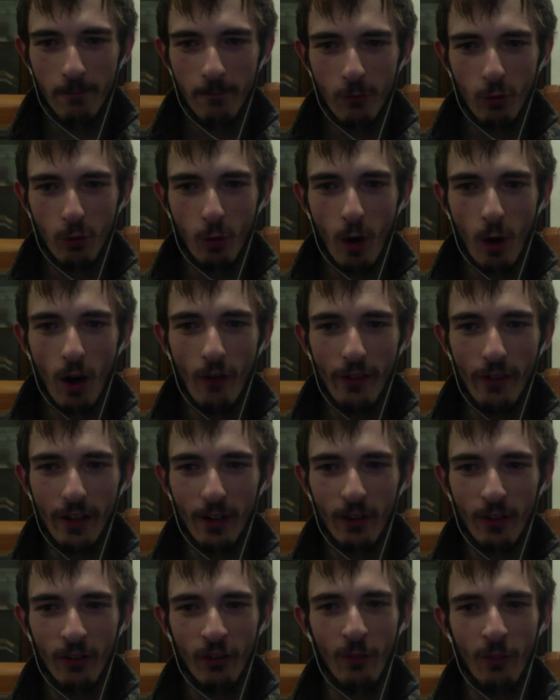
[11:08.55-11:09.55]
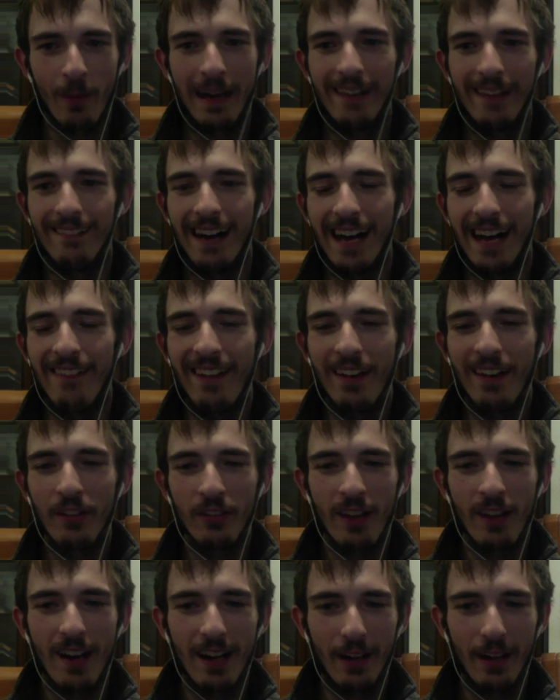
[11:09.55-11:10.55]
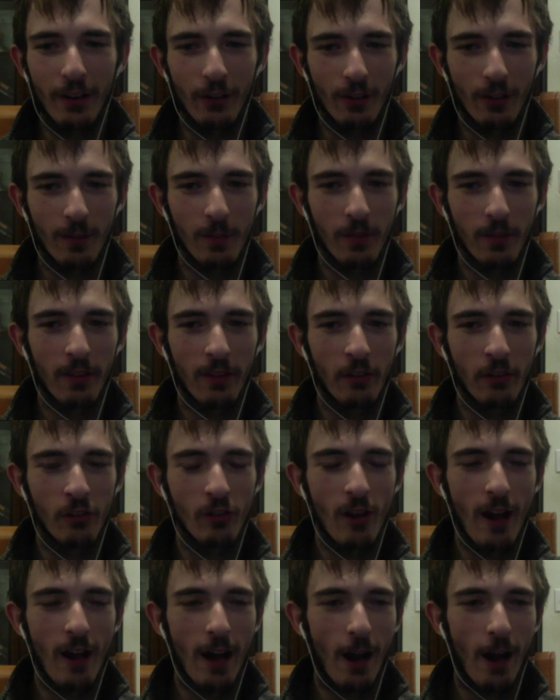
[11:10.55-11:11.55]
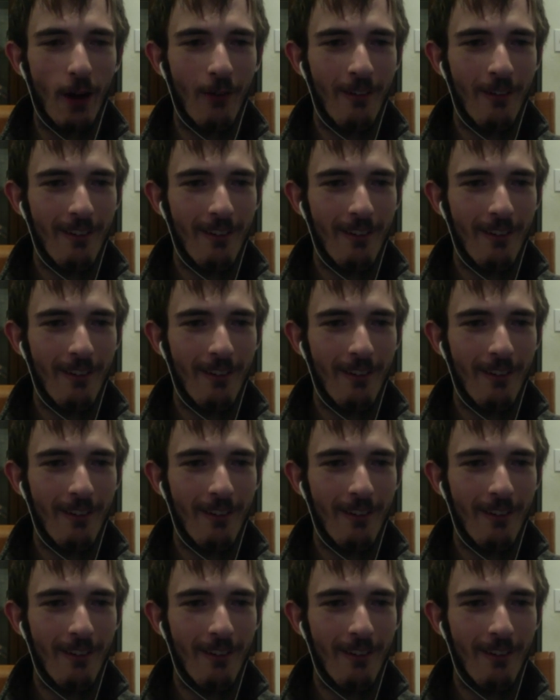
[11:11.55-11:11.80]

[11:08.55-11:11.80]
12 years of my life has gone in terms of the show.